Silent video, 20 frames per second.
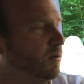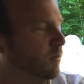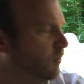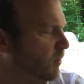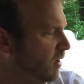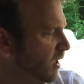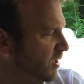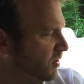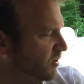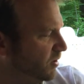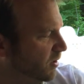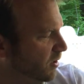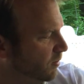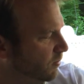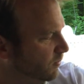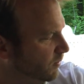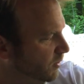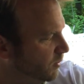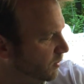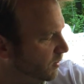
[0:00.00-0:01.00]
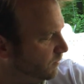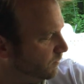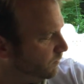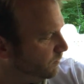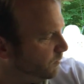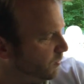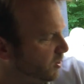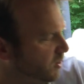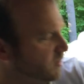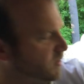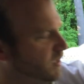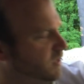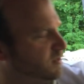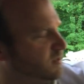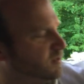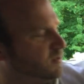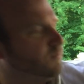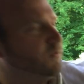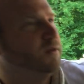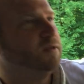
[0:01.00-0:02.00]
Well, actually, no. You know what? We're gonna taste
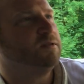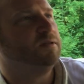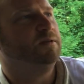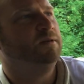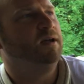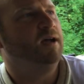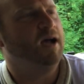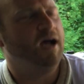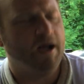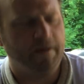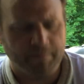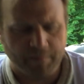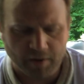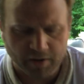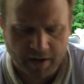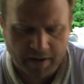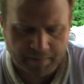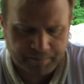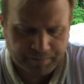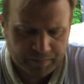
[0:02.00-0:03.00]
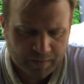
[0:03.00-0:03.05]
this first. Okay.